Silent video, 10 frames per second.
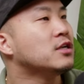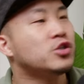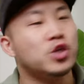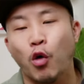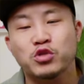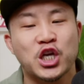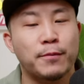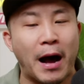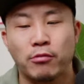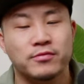Don't
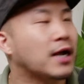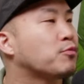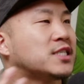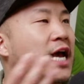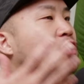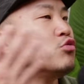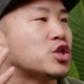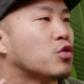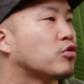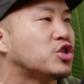cheap out. Like we said,
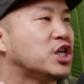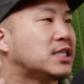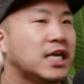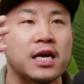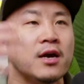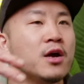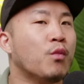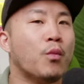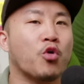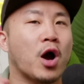U-Scooter GT.
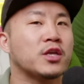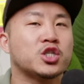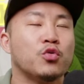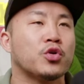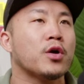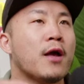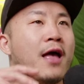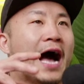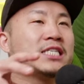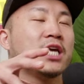When we're on the scooter,
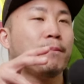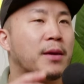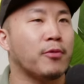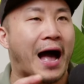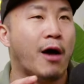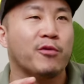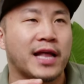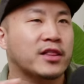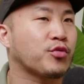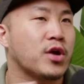I see people out with
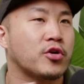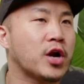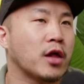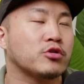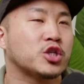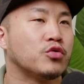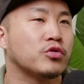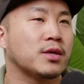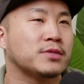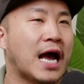like $300
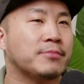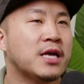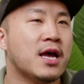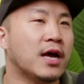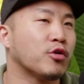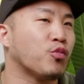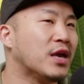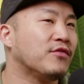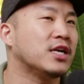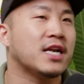scooters sometimes, and they're
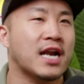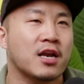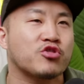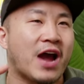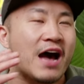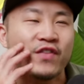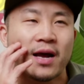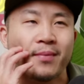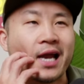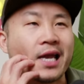weaving in and out of traffic.
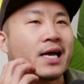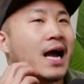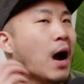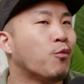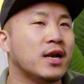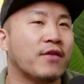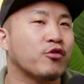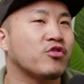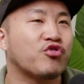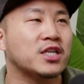I'm like, I would
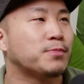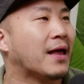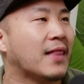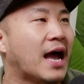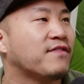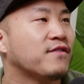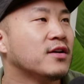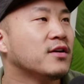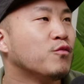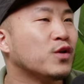never entrust my life
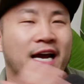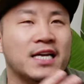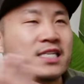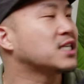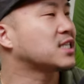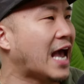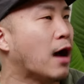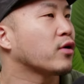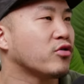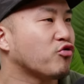with like a
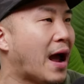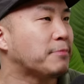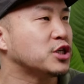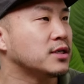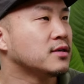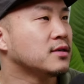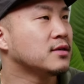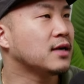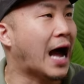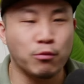discount contraption.
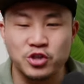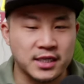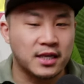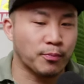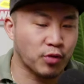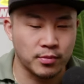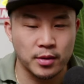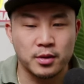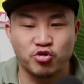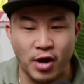I would just get the
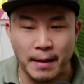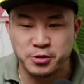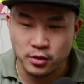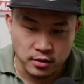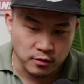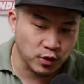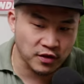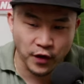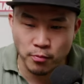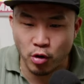premium contraption with the
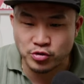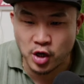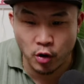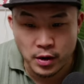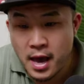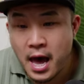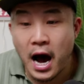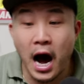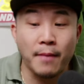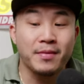Fung Bros code.
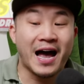A